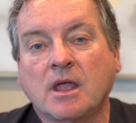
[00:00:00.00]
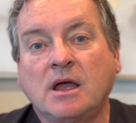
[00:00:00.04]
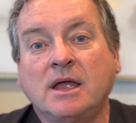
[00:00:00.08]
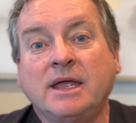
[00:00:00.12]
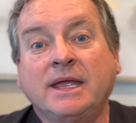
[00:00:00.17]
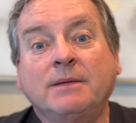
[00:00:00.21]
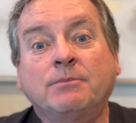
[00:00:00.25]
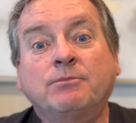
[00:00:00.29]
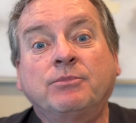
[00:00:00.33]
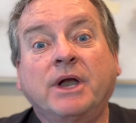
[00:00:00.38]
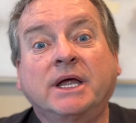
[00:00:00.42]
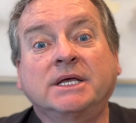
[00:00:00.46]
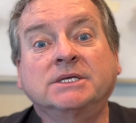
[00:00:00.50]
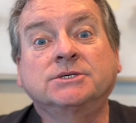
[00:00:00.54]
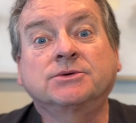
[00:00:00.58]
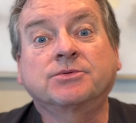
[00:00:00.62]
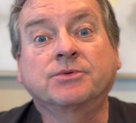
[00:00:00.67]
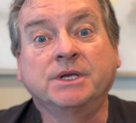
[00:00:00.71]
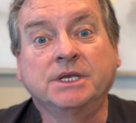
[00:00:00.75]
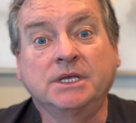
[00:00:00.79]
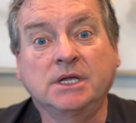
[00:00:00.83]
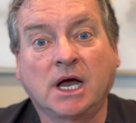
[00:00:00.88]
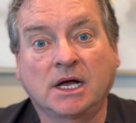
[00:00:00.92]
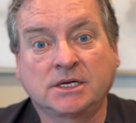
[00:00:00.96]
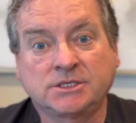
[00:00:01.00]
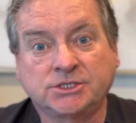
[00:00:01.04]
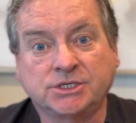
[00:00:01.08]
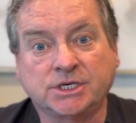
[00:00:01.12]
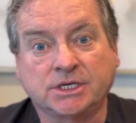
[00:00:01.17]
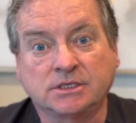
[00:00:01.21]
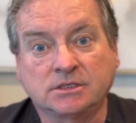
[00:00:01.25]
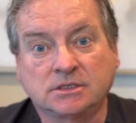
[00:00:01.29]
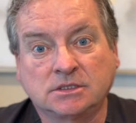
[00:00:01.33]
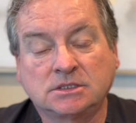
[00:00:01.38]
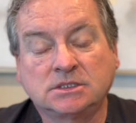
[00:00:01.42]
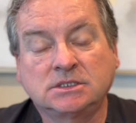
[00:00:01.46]
a breast
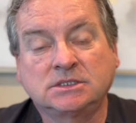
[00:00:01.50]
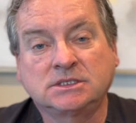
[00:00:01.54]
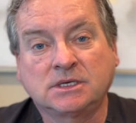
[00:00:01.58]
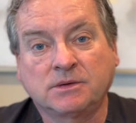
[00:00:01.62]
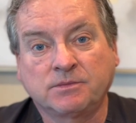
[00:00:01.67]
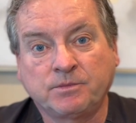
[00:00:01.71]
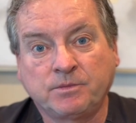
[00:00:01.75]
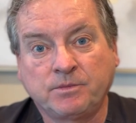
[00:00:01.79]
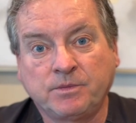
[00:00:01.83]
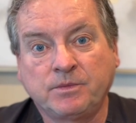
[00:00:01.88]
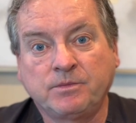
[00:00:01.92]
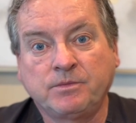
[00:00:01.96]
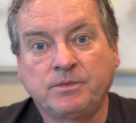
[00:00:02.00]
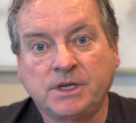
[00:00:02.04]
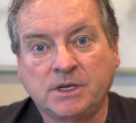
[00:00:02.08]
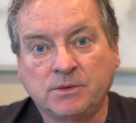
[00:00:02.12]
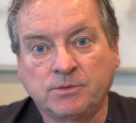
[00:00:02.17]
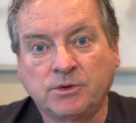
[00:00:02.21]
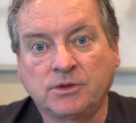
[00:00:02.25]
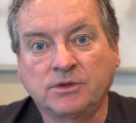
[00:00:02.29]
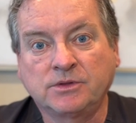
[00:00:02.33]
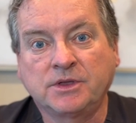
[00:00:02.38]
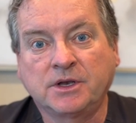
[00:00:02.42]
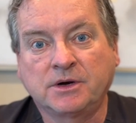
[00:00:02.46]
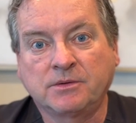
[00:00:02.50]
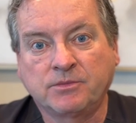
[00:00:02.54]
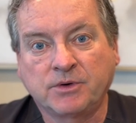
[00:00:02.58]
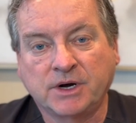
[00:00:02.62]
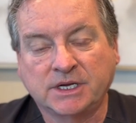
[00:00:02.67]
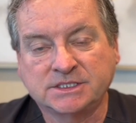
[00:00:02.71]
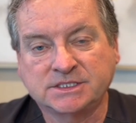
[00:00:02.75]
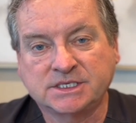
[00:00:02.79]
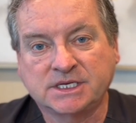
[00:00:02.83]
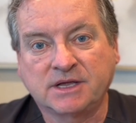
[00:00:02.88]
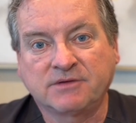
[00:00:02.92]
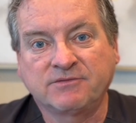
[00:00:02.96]
reduction. Some people, their
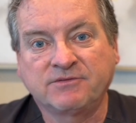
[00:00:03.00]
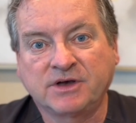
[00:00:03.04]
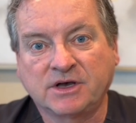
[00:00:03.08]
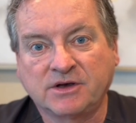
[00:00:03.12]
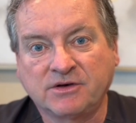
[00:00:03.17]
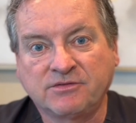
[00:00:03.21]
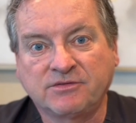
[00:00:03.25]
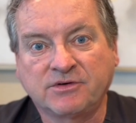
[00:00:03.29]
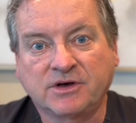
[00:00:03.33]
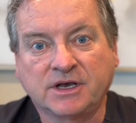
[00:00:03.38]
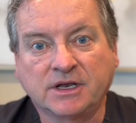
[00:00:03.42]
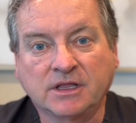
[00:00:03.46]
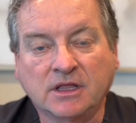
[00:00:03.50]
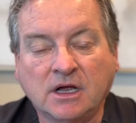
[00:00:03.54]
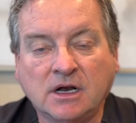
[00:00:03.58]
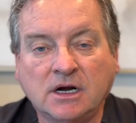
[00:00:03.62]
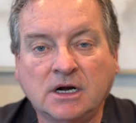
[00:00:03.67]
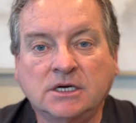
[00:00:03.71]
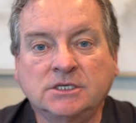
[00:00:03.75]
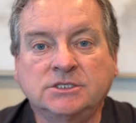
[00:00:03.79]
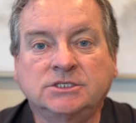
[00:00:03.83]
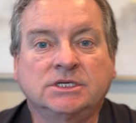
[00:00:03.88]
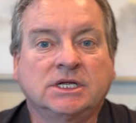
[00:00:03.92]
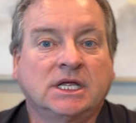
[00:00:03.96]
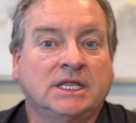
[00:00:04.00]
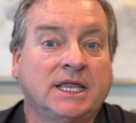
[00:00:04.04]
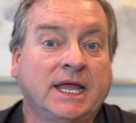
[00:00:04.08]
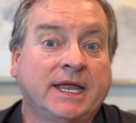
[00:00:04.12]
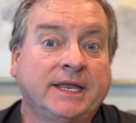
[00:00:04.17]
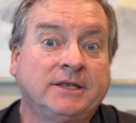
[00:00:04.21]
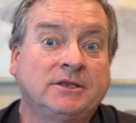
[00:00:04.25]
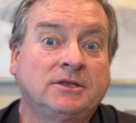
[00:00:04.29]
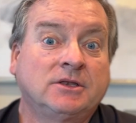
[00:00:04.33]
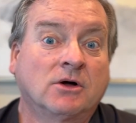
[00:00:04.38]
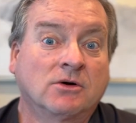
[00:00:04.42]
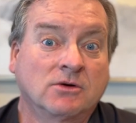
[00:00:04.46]
breasts get very, very large and
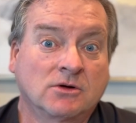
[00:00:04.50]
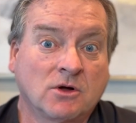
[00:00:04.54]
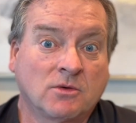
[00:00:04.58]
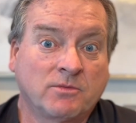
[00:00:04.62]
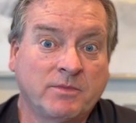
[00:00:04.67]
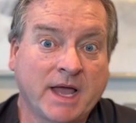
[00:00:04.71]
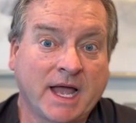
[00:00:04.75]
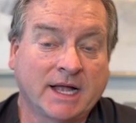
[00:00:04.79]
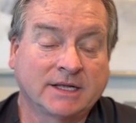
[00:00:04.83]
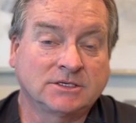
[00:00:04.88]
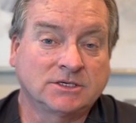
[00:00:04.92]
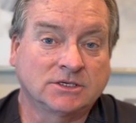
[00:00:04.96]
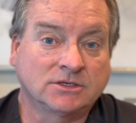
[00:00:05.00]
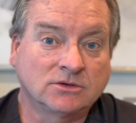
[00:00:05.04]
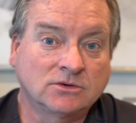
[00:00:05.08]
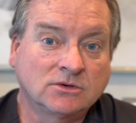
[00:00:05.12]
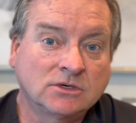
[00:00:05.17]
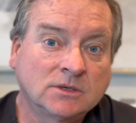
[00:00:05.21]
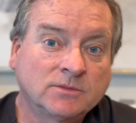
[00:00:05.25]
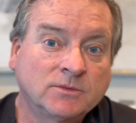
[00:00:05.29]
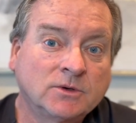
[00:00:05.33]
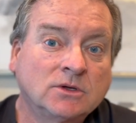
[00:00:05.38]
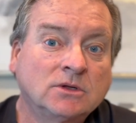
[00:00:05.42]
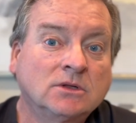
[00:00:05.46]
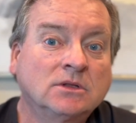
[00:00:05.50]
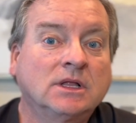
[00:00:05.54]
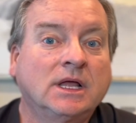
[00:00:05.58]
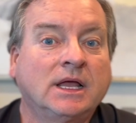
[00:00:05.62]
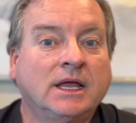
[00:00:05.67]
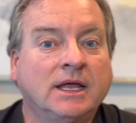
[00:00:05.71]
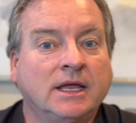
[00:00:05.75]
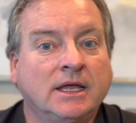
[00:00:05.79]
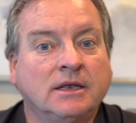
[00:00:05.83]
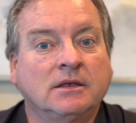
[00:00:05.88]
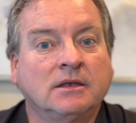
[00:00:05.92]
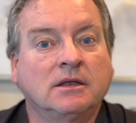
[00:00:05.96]
they don't go back to normal,
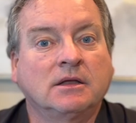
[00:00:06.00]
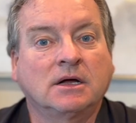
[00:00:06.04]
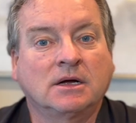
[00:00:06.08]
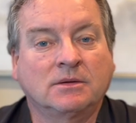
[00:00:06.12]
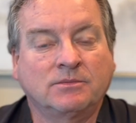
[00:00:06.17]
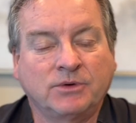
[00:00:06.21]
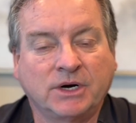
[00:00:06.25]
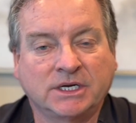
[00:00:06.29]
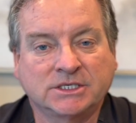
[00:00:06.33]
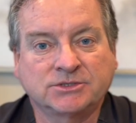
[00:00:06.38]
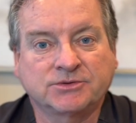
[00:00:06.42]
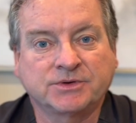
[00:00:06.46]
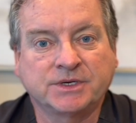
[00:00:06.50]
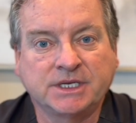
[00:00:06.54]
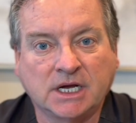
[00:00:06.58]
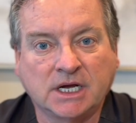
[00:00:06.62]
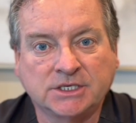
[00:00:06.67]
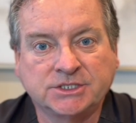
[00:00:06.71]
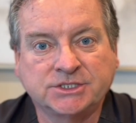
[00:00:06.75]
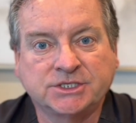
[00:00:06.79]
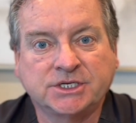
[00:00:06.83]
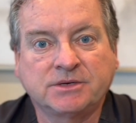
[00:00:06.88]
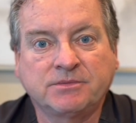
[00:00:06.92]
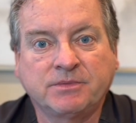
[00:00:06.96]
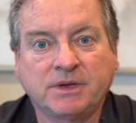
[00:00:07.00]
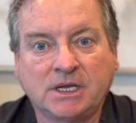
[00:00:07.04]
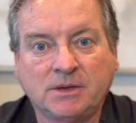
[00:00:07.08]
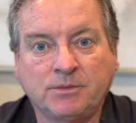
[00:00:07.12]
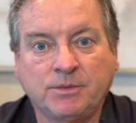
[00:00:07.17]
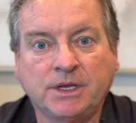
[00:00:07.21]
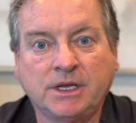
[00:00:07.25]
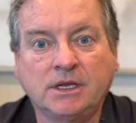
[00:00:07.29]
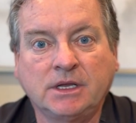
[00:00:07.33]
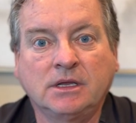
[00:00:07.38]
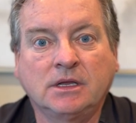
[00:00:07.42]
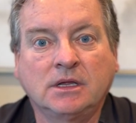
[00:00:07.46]
and a breast reduction may
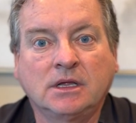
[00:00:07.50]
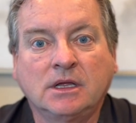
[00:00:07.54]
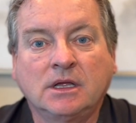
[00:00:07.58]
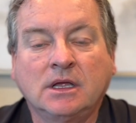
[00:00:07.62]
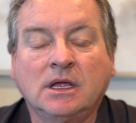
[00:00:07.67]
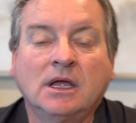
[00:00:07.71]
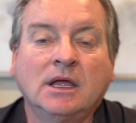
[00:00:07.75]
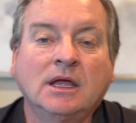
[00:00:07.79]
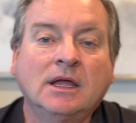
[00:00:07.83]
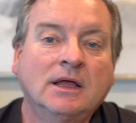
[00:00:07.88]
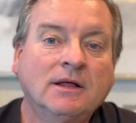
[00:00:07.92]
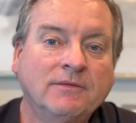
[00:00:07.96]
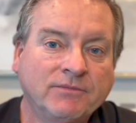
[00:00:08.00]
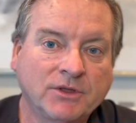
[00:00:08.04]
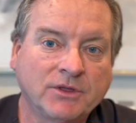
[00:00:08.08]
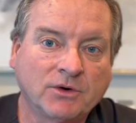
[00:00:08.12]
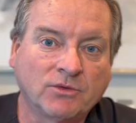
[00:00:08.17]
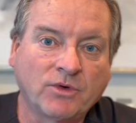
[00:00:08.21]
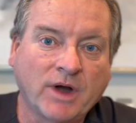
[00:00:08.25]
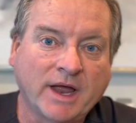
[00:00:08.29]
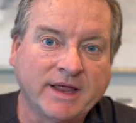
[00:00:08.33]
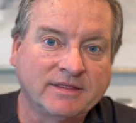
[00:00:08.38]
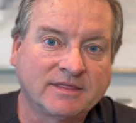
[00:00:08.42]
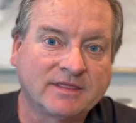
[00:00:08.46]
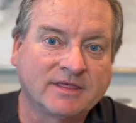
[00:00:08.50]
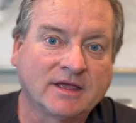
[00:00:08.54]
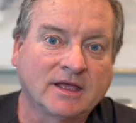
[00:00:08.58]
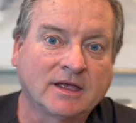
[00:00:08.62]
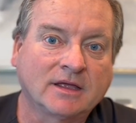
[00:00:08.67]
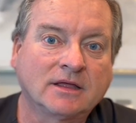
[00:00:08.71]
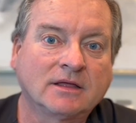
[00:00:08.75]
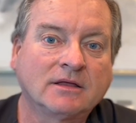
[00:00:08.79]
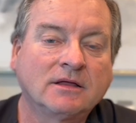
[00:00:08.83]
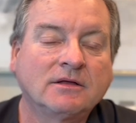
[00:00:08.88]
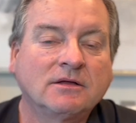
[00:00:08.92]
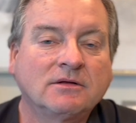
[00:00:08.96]
be the right
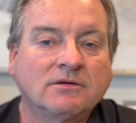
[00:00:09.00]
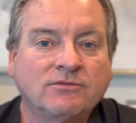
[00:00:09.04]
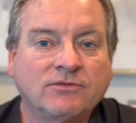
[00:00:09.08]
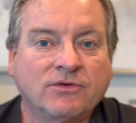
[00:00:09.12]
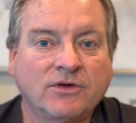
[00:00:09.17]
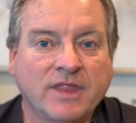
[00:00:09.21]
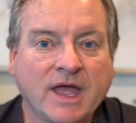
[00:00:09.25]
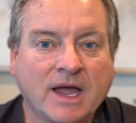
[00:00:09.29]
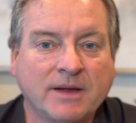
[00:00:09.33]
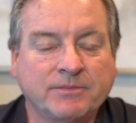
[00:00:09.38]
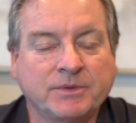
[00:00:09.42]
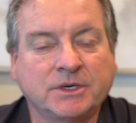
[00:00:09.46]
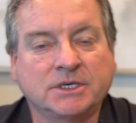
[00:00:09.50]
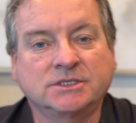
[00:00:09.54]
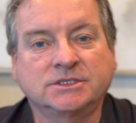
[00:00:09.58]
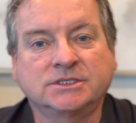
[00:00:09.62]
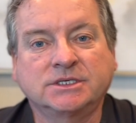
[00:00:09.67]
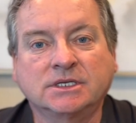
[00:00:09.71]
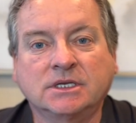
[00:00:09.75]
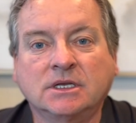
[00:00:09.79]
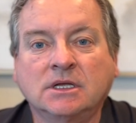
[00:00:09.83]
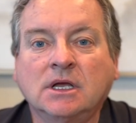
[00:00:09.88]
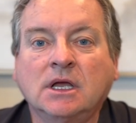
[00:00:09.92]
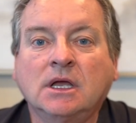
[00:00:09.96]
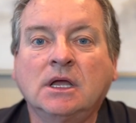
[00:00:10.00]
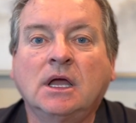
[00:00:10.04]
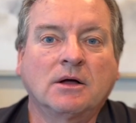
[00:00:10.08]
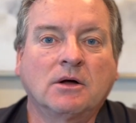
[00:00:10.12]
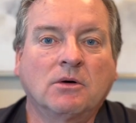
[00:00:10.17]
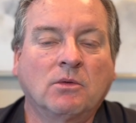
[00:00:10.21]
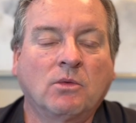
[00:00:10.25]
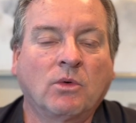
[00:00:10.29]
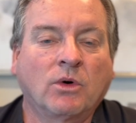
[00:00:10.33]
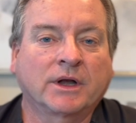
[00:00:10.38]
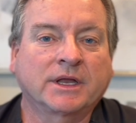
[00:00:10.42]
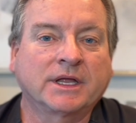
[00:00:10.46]
thing for that person.
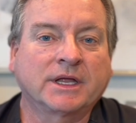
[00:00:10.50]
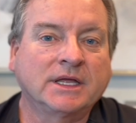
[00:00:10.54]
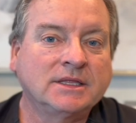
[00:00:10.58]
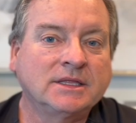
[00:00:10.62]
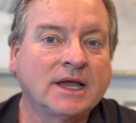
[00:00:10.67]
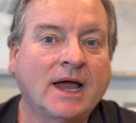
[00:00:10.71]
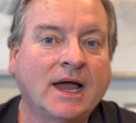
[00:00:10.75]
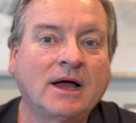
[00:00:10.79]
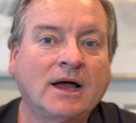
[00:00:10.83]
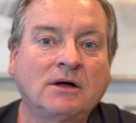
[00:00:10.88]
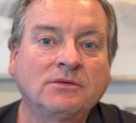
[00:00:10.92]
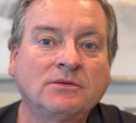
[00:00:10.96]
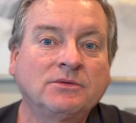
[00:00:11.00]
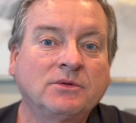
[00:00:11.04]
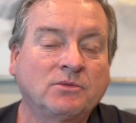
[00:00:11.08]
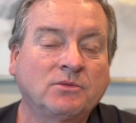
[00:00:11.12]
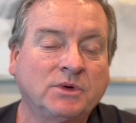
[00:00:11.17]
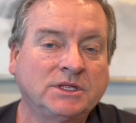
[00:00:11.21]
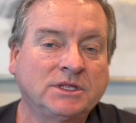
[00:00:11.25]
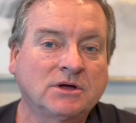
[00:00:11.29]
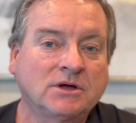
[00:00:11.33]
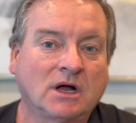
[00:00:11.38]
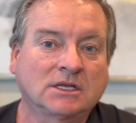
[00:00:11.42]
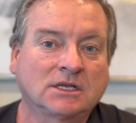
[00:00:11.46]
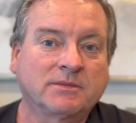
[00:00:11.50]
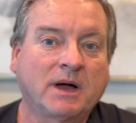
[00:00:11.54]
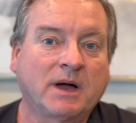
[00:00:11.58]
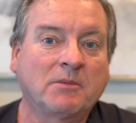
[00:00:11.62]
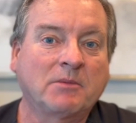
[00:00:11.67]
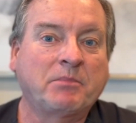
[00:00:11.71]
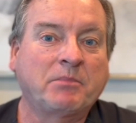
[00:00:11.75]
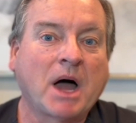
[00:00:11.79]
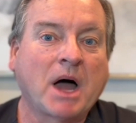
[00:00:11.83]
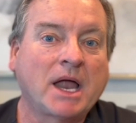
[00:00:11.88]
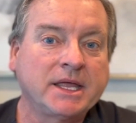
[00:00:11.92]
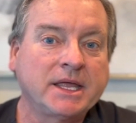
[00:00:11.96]
Working down, we talked about
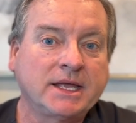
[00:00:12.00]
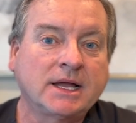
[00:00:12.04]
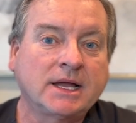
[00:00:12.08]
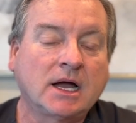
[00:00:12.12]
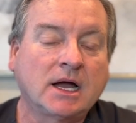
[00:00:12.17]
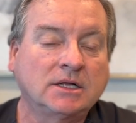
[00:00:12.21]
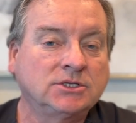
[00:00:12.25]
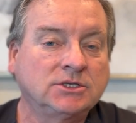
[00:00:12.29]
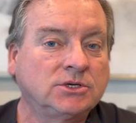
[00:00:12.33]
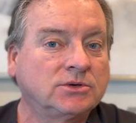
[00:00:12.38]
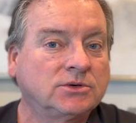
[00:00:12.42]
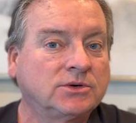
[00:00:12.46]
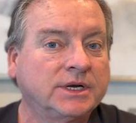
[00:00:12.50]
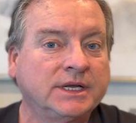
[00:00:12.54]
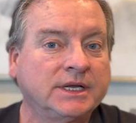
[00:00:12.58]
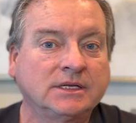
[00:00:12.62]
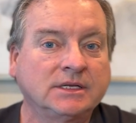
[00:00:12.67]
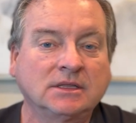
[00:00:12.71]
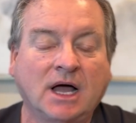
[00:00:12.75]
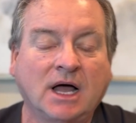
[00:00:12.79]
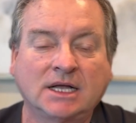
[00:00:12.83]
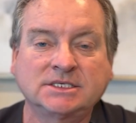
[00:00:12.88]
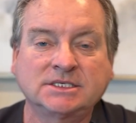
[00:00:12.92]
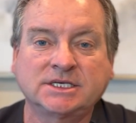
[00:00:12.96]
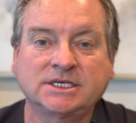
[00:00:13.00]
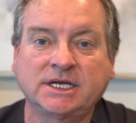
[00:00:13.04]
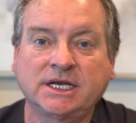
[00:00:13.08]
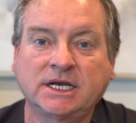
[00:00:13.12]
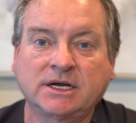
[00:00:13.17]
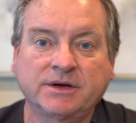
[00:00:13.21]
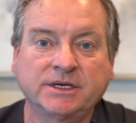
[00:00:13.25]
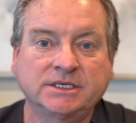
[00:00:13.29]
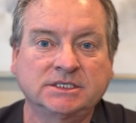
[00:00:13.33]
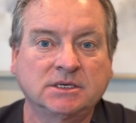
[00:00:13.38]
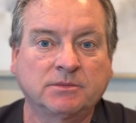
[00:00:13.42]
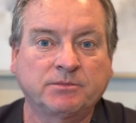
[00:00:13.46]
body contouring, lots of
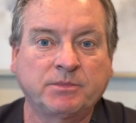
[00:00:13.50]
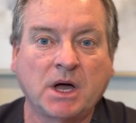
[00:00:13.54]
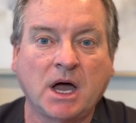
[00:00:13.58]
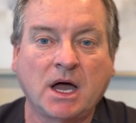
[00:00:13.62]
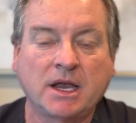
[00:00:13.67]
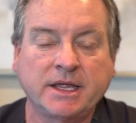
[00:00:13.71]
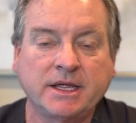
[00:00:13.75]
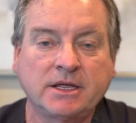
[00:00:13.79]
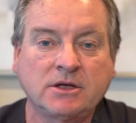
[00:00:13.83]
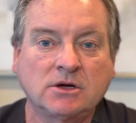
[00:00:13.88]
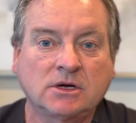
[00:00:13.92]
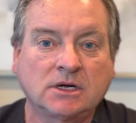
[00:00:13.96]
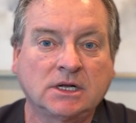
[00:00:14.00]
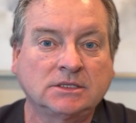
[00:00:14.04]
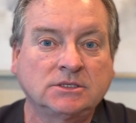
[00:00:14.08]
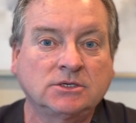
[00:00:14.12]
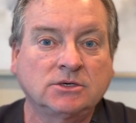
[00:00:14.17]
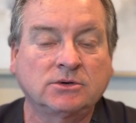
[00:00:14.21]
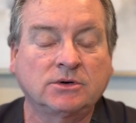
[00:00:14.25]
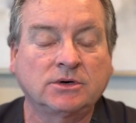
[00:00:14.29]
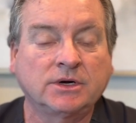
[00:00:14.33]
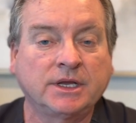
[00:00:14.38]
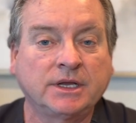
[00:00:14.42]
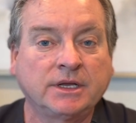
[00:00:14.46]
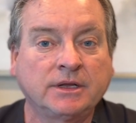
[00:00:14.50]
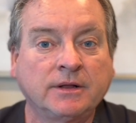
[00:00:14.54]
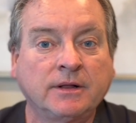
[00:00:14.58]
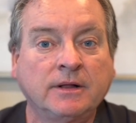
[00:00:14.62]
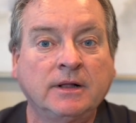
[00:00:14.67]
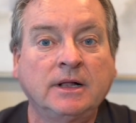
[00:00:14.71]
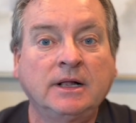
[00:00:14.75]
areas of body contouring,